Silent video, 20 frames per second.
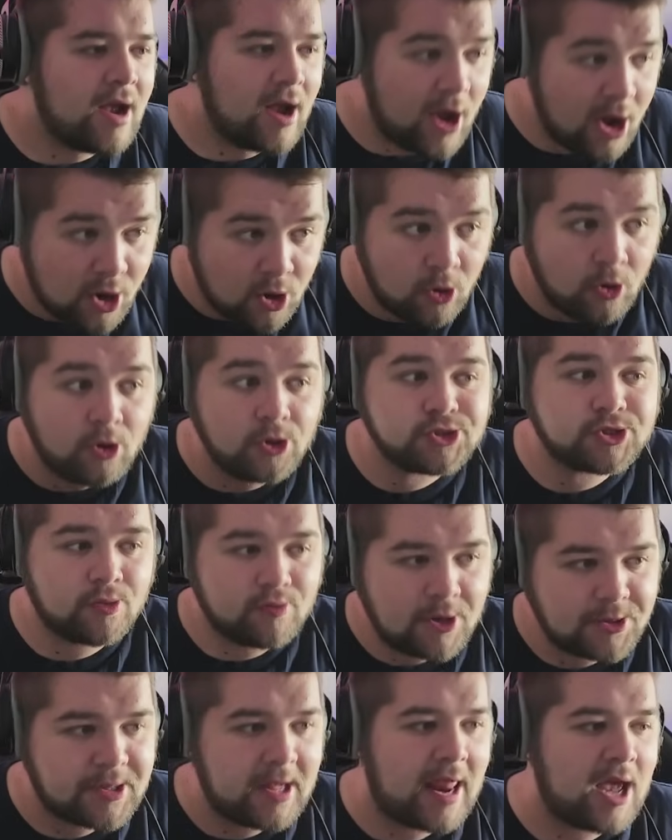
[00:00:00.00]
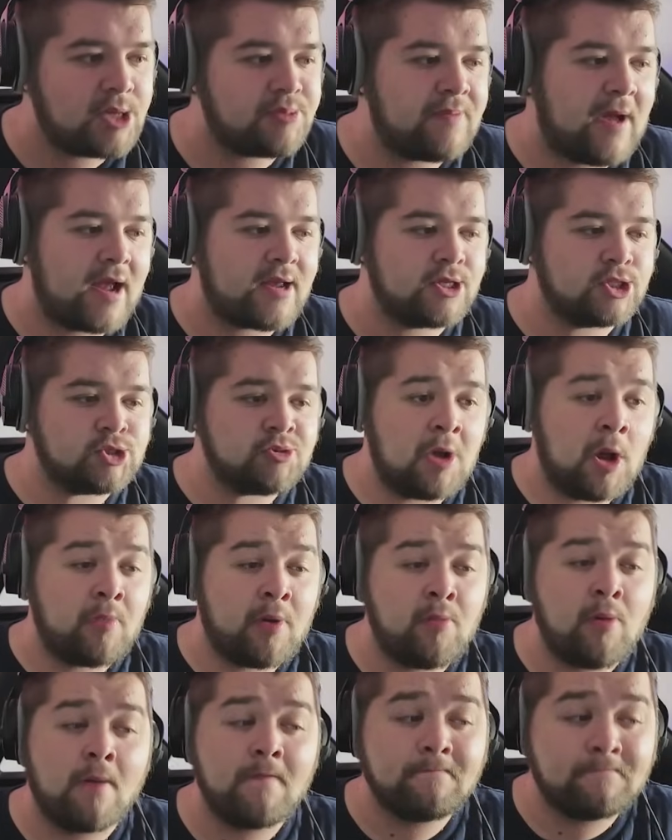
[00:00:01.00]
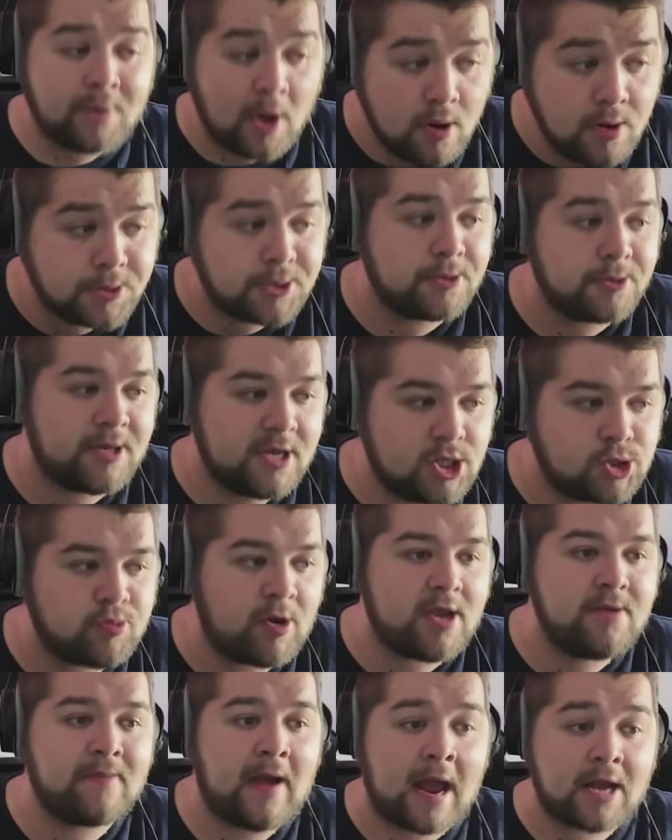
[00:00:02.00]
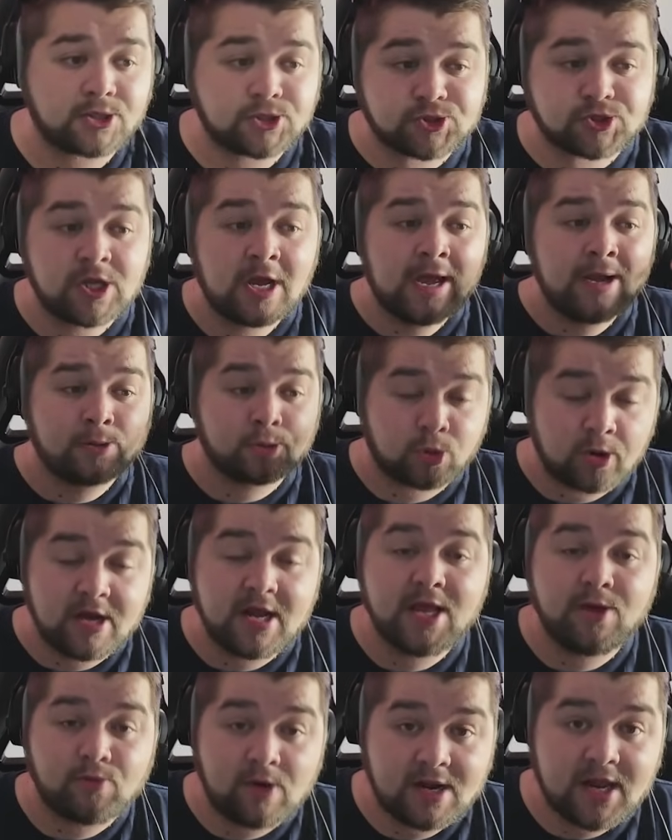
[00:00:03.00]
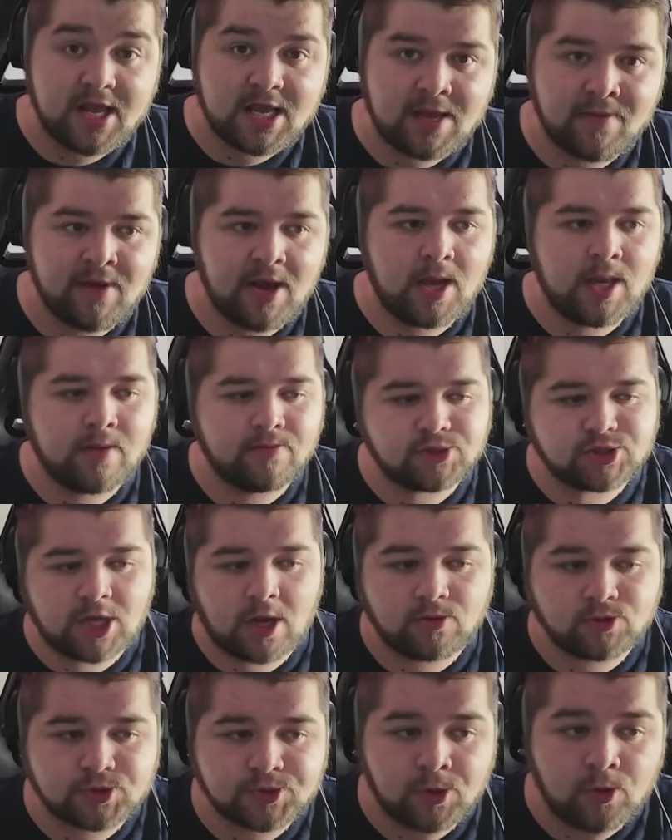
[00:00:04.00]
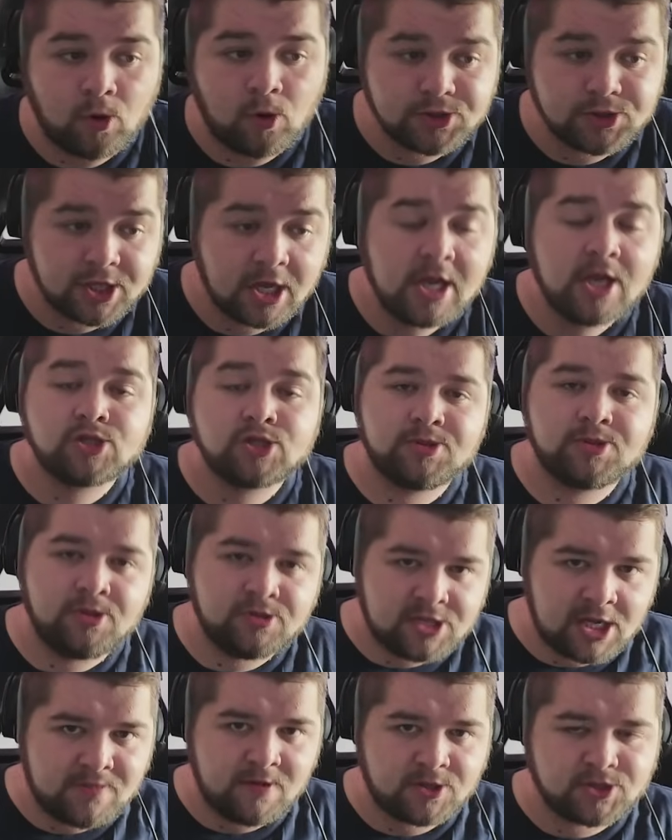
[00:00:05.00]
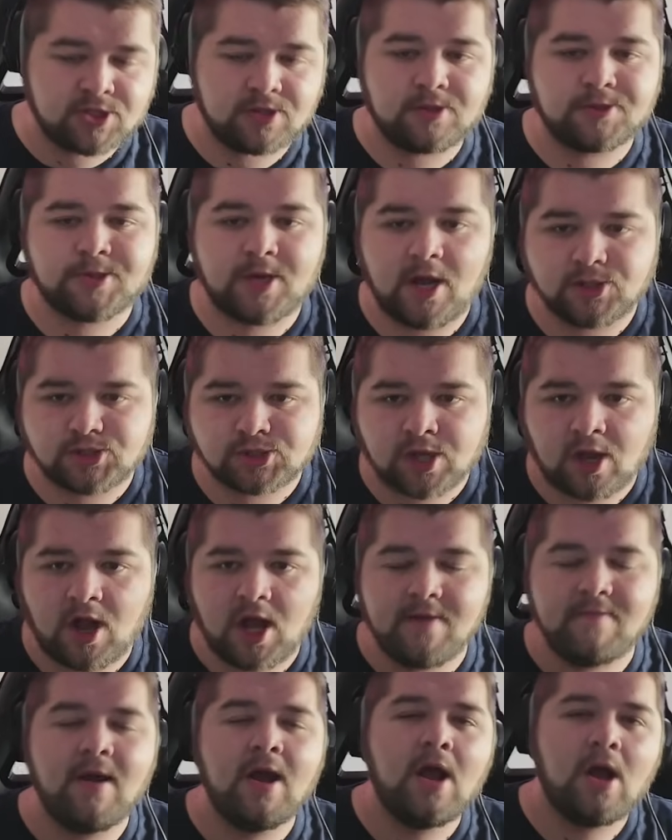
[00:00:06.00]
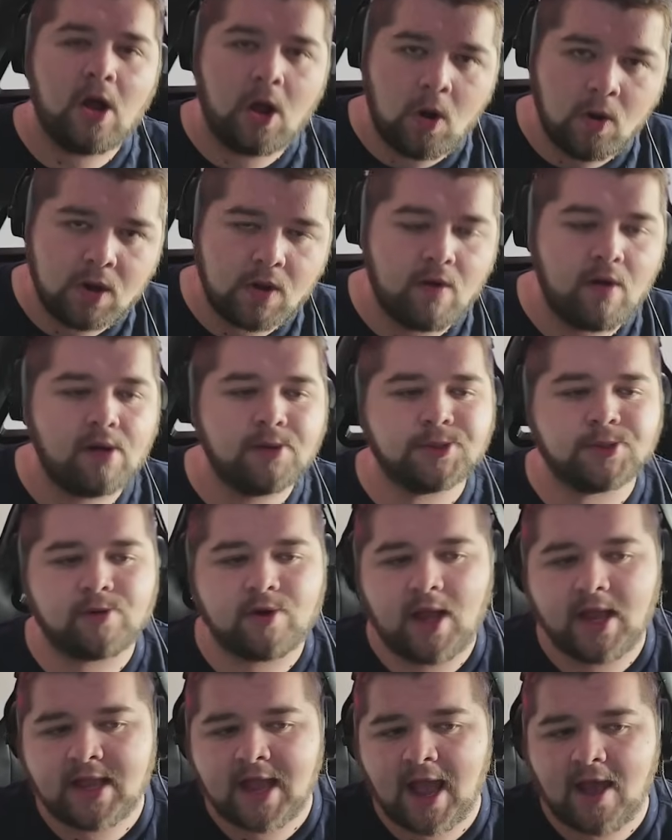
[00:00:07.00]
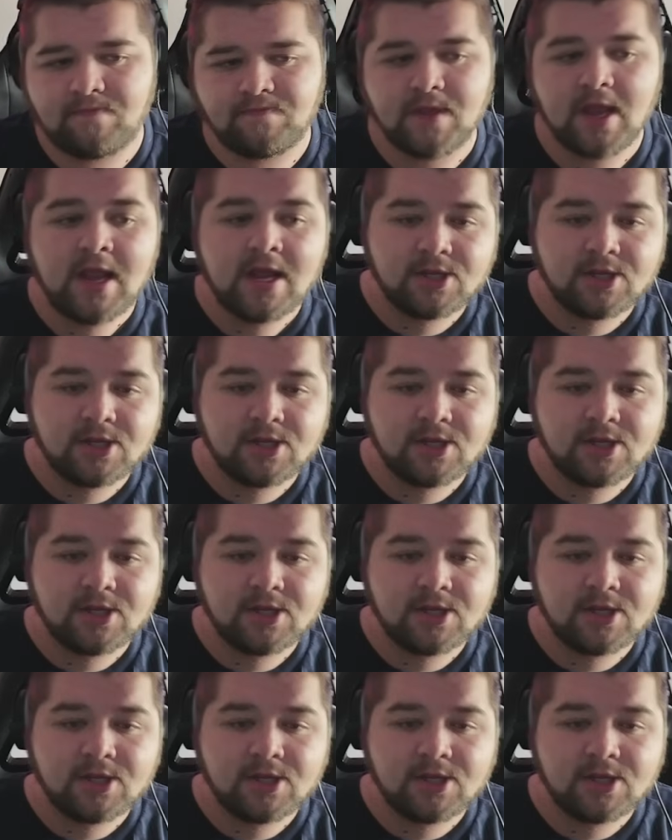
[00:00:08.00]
Of course, with the left back as well, we want both of these wing backs really, really committing themselves forward. So if you did miss it the first time, I'll go over it again.